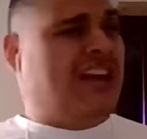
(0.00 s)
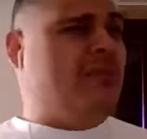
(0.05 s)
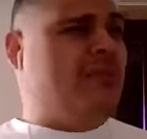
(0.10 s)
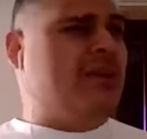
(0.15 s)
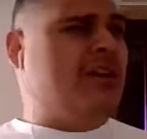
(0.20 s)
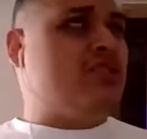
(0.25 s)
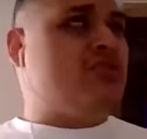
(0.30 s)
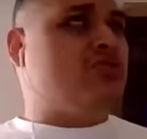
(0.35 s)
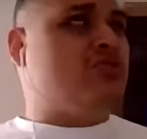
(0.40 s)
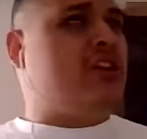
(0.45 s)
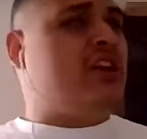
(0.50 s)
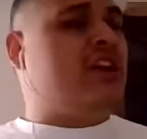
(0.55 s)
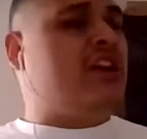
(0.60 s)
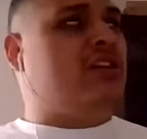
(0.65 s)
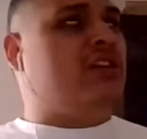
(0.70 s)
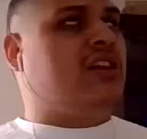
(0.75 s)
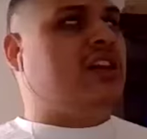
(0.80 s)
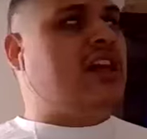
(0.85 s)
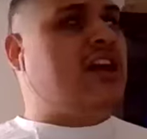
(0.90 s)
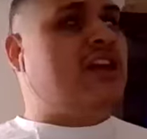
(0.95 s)

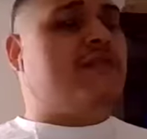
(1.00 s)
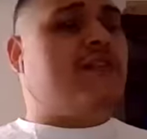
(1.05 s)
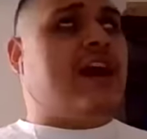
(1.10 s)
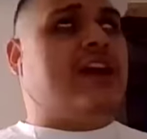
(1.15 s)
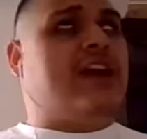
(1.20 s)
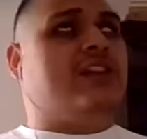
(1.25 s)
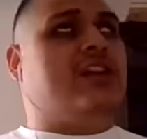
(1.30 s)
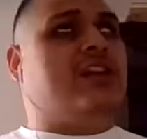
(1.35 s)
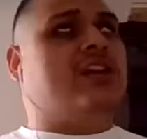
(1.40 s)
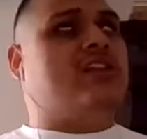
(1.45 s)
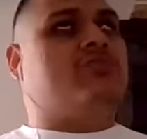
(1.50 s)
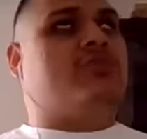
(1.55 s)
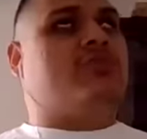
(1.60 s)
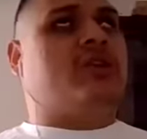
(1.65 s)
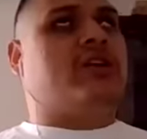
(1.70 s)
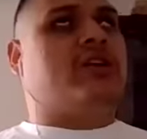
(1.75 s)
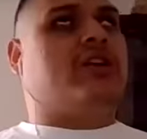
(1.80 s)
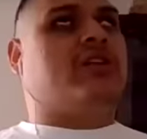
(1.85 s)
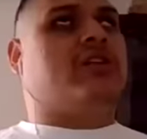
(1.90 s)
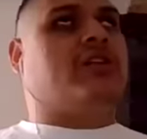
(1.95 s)
administrative leave, I think, is
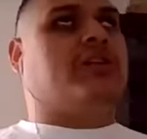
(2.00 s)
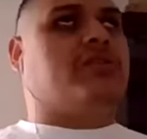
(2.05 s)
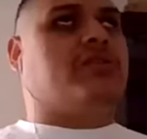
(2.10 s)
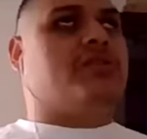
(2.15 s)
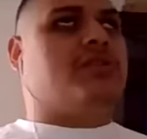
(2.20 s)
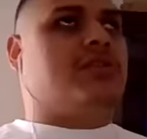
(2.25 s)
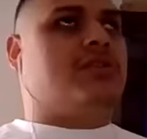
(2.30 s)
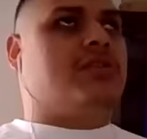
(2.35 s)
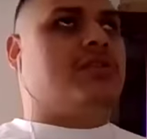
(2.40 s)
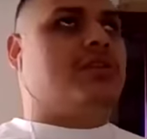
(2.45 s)
ridiculous.